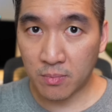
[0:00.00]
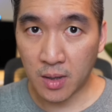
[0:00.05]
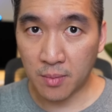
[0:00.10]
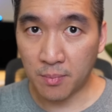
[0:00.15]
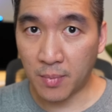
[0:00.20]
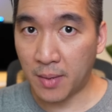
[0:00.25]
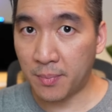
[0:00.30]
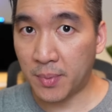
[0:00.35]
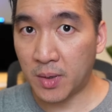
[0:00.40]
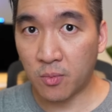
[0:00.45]
It
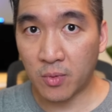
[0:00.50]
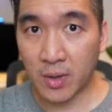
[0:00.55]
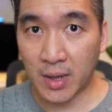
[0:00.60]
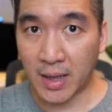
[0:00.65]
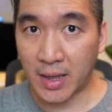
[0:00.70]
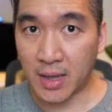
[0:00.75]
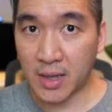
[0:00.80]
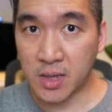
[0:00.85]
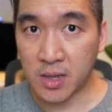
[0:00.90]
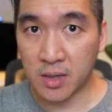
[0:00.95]
might be
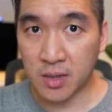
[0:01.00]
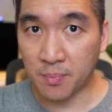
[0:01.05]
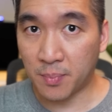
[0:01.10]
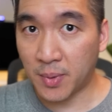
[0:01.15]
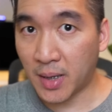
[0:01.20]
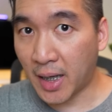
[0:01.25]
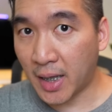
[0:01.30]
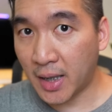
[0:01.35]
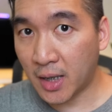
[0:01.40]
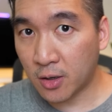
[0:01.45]
related to the
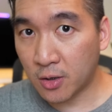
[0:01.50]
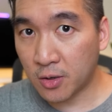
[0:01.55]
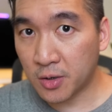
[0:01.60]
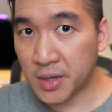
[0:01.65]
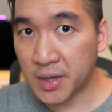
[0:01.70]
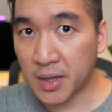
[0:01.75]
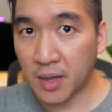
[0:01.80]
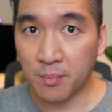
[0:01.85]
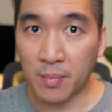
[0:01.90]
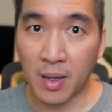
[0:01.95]

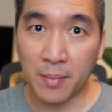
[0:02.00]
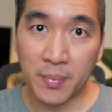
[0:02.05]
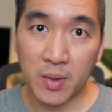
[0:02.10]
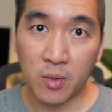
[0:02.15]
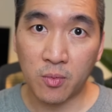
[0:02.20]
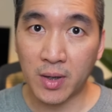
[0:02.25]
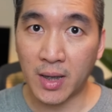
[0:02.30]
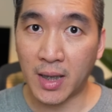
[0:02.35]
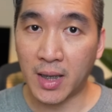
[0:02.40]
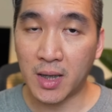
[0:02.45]
players, it might be
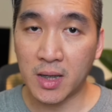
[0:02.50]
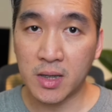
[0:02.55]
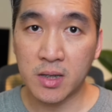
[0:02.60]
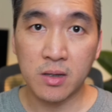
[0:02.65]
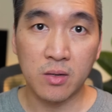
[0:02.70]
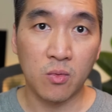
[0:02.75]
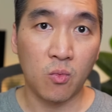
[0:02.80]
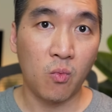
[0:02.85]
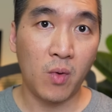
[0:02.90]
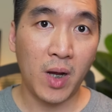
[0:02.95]
related
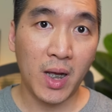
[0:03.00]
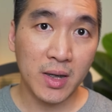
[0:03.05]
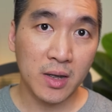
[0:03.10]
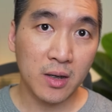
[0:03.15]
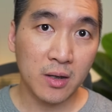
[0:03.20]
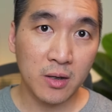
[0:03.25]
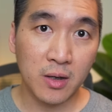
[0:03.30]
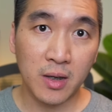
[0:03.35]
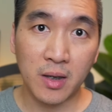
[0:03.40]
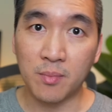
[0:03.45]
to
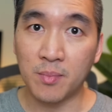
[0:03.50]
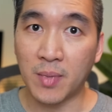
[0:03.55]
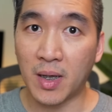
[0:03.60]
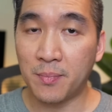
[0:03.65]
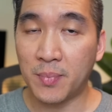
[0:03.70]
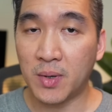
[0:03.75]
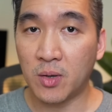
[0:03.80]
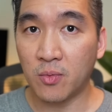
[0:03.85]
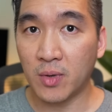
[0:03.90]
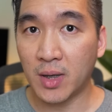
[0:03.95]
weather, it
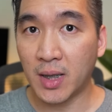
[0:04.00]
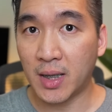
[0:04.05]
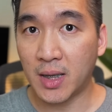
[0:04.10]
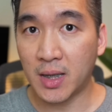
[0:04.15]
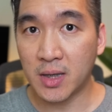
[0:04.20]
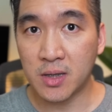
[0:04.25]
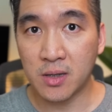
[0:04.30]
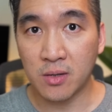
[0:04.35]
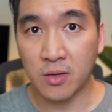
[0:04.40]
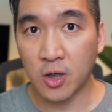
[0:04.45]
might be
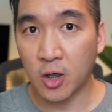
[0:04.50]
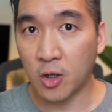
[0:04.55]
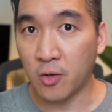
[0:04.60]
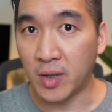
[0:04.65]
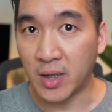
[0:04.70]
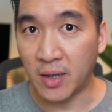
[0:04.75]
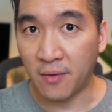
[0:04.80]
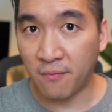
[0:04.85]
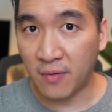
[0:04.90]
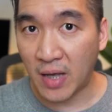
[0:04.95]
related to
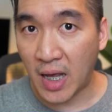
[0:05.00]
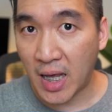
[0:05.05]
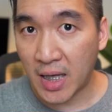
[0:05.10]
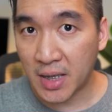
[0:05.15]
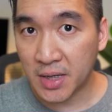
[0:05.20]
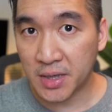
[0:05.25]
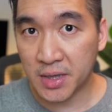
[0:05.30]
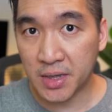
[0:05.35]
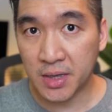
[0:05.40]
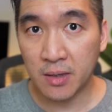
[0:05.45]
current
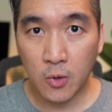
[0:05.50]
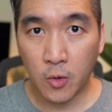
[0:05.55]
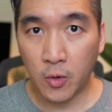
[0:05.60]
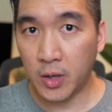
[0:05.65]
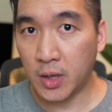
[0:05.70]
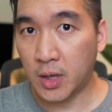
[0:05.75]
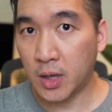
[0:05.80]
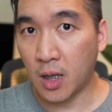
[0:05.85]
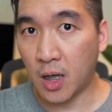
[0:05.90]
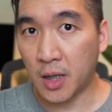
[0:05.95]
events, or
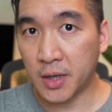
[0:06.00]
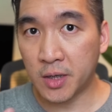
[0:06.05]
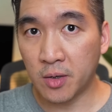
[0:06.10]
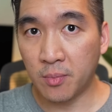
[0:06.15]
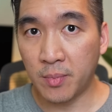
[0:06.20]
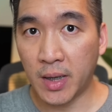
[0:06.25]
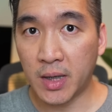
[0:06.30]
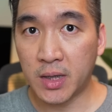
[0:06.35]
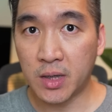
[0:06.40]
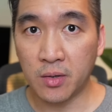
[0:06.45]
you could also
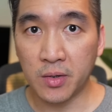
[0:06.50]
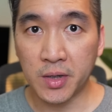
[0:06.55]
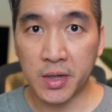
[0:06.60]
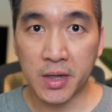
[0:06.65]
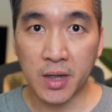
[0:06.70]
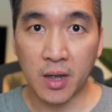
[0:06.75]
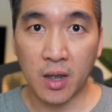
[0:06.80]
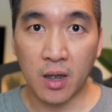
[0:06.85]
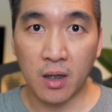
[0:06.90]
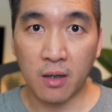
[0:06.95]
make use
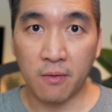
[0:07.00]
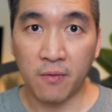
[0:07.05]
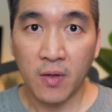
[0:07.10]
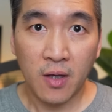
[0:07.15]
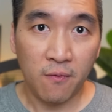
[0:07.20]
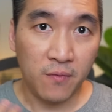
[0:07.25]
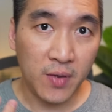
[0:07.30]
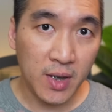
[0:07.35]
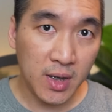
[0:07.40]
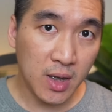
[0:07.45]
of
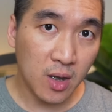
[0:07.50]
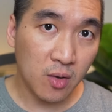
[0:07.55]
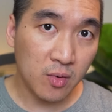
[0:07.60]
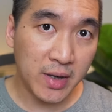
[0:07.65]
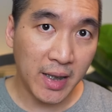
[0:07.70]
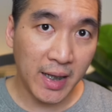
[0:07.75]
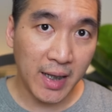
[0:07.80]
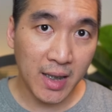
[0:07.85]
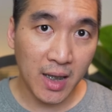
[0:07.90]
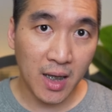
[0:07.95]
video
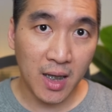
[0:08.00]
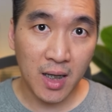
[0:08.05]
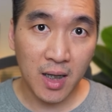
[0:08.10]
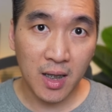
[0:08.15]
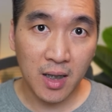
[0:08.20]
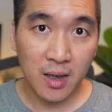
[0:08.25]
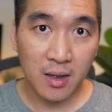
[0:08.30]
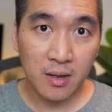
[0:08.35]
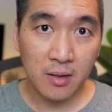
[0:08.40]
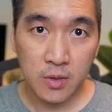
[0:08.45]

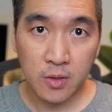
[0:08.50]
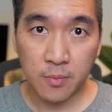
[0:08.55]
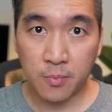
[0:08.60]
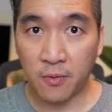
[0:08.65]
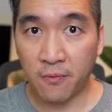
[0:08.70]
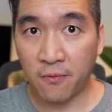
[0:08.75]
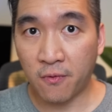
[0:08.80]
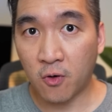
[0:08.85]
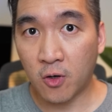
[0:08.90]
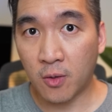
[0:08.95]
data to
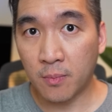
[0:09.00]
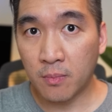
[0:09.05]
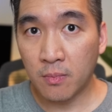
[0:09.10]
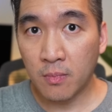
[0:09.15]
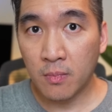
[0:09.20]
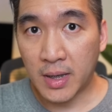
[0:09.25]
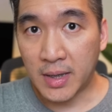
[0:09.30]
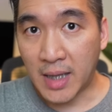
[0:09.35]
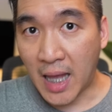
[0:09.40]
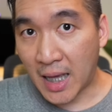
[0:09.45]
perform
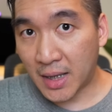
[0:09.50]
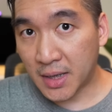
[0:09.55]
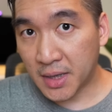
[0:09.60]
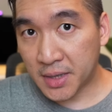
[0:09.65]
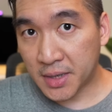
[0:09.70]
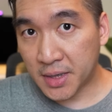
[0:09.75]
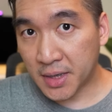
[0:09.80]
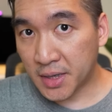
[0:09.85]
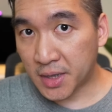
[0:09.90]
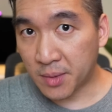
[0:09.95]

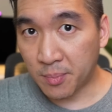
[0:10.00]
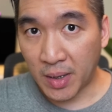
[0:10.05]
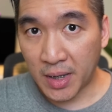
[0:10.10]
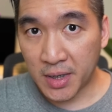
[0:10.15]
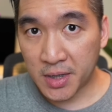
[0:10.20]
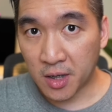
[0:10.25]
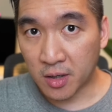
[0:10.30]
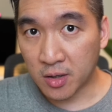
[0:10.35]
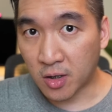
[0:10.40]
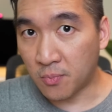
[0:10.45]
analysis
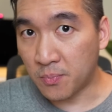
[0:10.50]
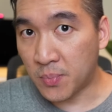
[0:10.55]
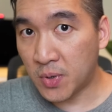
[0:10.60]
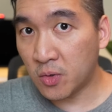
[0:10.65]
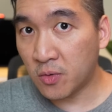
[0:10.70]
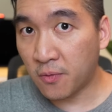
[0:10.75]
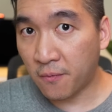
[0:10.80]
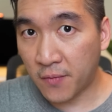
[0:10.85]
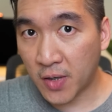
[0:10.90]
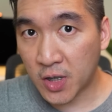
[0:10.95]
based on
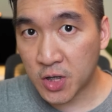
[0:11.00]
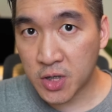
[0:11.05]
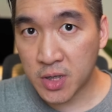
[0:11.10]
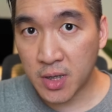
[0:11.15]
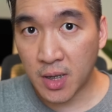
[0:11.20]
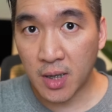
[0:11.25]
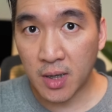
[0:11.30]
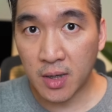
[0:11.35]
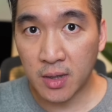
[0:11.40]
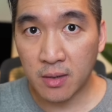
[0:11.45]
computer
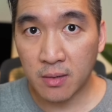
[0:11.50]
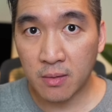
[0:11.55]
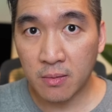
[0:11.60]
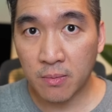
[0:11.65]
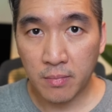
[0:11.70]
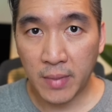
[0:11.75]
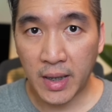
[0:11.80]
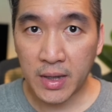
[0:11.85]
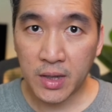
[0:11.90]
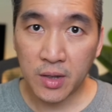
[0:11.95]
vision,
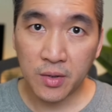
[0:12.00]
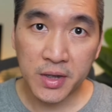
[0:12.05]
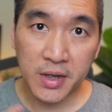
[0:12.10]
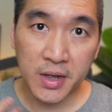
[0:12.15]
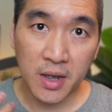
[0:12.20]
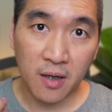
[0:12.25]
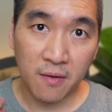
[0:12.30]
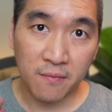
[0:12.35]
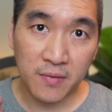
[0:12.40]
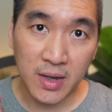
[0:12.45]
make use
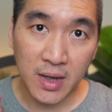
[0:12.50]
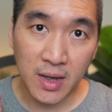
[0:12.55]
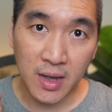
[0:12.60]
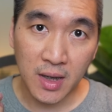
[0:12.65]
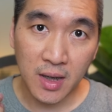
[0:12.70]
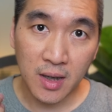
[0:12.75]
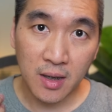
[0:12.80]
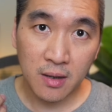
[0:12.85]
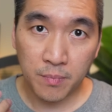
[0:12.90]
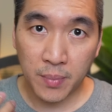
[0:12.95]
of
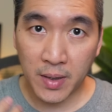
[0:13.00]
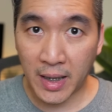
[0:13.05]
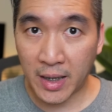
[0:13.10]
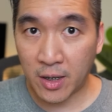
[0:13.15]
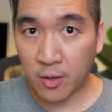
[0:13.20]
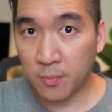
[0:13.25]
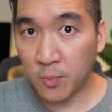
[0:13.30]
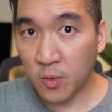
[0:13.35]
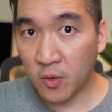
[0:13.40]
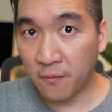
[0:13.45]
the
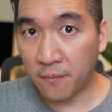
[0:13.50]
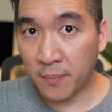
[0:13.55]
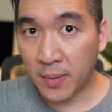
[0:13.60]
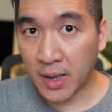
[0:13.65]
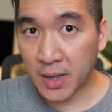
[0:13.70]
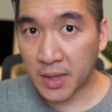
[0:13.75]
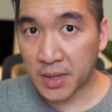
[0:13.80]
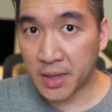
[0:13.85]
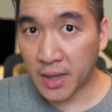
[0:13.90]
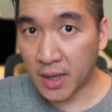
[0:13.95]
player
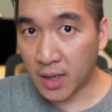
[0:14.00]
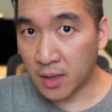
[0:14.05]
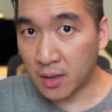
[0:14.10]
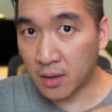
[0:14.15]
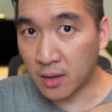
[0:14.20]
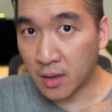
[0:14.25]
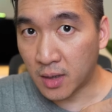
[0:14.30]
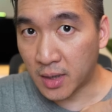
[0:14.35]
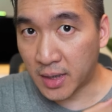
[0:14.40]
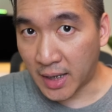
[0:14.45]
movements
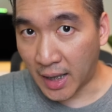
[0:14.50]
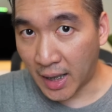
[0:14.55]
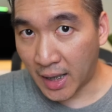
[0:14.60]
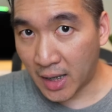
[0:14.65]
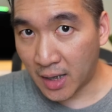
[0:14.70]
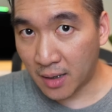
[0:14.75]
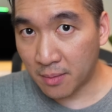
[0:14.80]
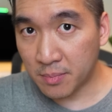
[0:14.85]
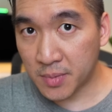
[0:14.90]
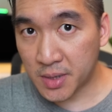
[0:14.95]
in
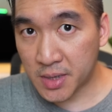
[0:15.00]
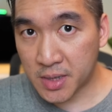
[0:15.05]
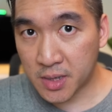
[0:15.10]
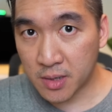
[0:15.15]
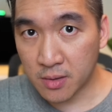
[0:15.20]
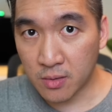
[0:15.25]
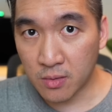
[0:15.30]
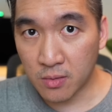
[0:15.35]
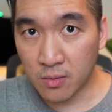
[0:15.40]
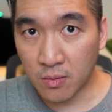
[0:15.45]
games
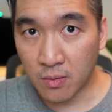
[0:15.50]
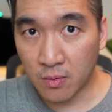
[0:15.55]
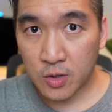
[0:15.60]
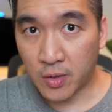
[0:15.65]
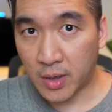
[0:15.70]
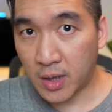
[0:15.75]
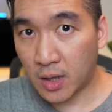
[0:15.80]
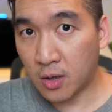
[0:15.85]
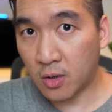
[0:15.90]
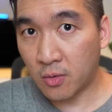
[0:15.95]
to
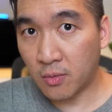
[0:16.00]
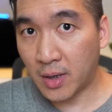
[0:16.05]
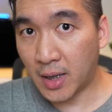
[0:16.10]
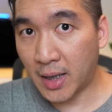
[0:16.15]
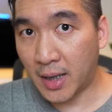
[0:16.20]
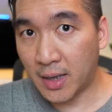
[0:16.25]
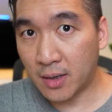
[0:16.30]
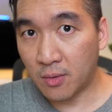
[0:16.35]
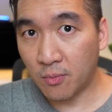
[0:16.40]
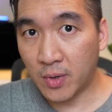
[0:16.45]
try to
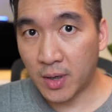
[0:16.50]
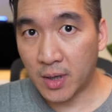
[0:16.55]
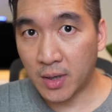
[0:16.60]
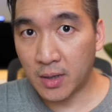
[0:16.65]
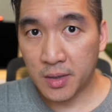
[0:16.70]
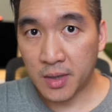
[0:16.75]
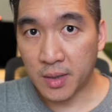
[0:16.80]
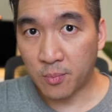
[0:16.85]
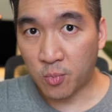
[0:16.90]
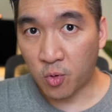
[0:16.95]
correlate with
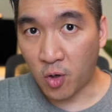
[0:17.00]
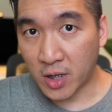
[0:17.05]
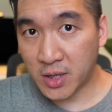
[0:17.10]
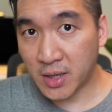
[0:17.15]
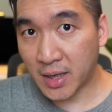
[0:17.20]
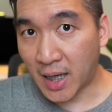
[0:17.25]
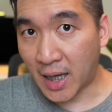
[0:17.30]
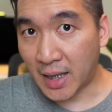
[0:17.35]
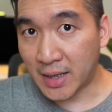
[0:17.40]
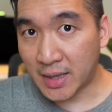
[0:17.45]
some
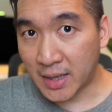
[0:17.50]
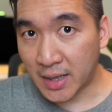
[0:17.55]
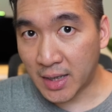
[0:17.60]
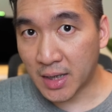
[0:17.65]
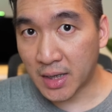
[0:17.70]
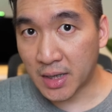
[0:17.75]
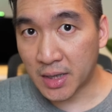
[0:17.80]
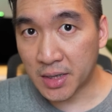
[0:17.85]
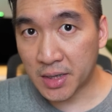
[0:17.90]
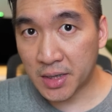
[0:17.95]
project
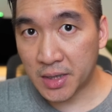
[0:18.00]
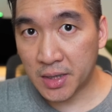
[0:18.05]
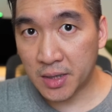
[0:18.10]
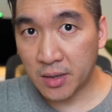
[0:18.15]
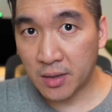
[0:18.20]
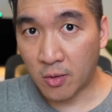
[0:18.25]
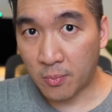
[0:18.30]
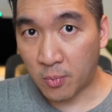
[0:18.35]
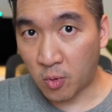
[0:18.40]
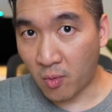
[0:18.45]
ideas
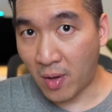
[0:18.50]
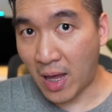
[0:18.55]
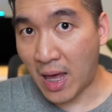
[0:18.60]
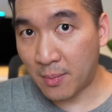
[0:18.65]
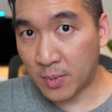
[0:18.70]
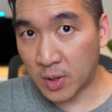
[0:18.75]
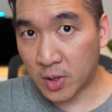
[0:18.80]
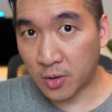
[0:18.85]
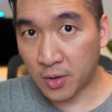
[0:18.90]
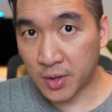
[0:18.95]
or
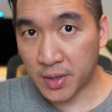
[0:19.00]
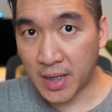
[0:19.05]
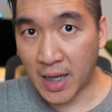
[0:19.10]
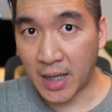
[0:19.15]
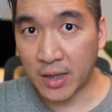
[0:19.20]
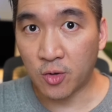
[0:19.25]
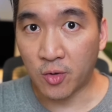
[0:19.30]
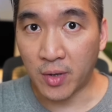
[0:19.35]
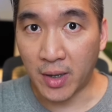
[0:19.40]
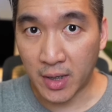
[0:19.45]
parameters that
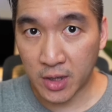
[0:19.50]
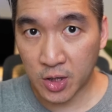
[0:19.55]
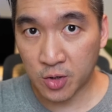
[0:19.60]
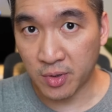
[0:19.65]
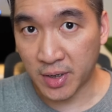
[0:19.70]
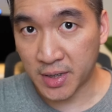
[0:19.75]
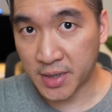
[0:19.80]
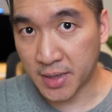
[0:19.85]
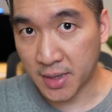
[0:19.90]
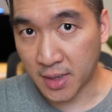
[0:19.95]
you're
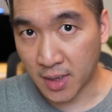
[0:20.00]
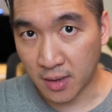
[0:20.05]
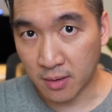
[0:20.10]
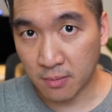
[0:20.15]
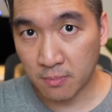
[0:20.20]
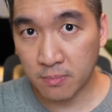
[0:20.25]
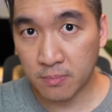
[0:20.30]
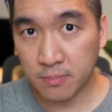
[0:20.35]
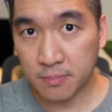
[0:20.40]
interested in.